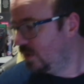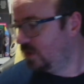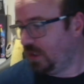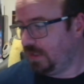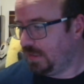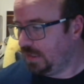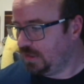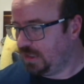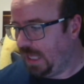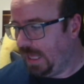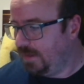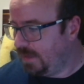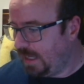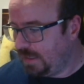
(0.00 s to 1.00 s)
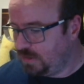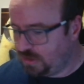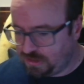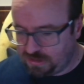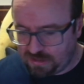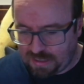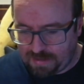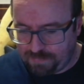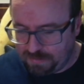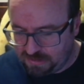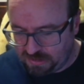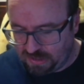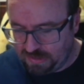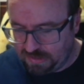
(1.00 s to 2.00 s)
So there's that. That's happy
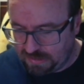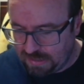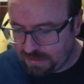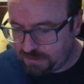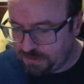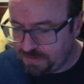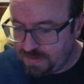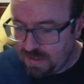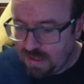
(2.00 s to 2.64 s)
to go in the collection.